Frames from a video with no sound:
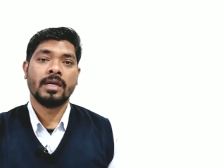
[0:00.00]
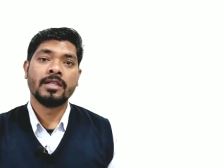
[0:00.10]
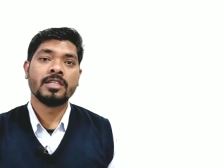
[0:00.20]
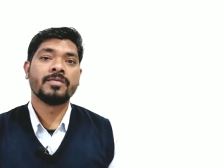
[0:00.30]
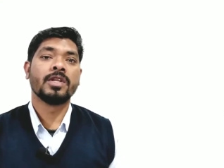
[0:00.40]
In
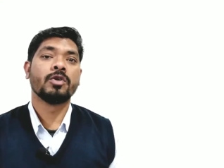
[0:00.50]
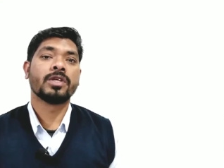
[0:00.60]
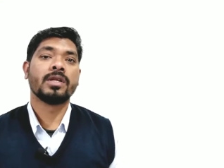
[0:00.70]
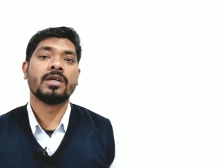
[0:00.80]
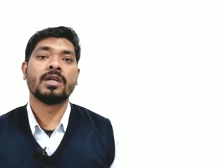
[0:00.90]
this video, we
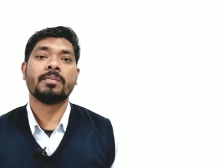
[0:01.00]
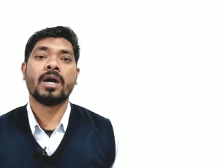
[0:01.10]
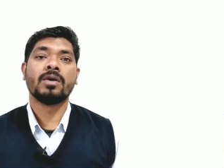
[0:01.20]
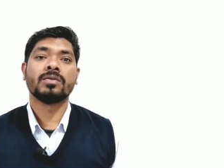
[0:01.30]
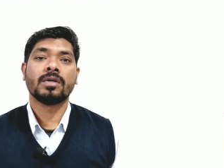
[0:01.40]
shall learn
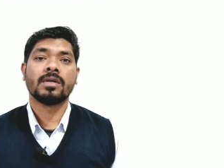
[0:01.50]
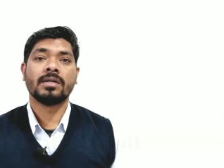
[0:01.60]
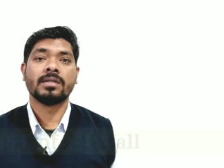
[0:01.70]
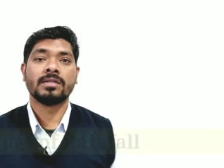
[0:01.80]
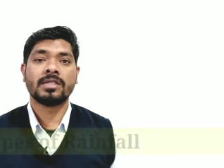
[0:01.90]

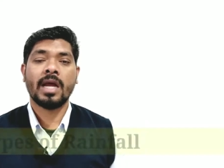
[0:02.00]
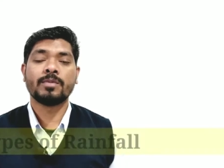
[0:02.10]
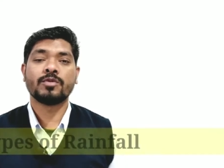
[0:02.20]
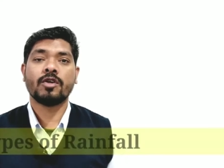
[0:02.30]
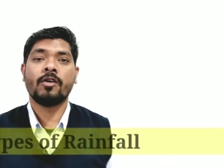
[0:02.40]
about
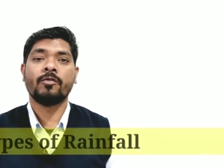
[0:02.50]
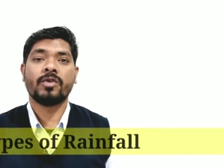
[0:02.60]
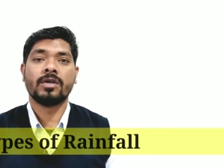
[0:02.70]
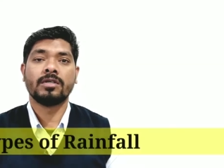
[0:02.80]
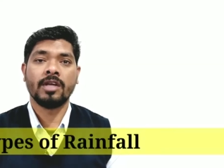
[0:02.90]
types of
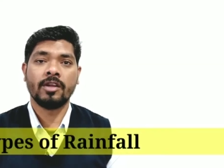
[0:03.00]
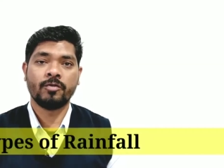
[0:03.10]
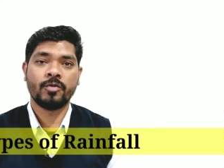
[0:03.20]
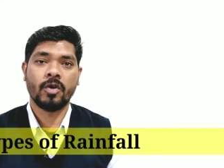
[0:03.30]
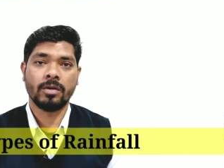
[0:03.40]

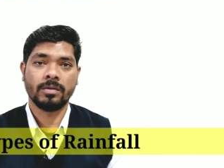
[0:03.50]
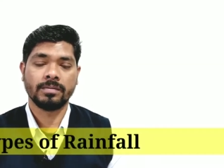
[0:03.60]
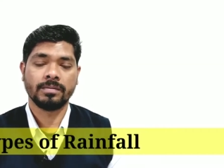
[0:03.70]
rainfall.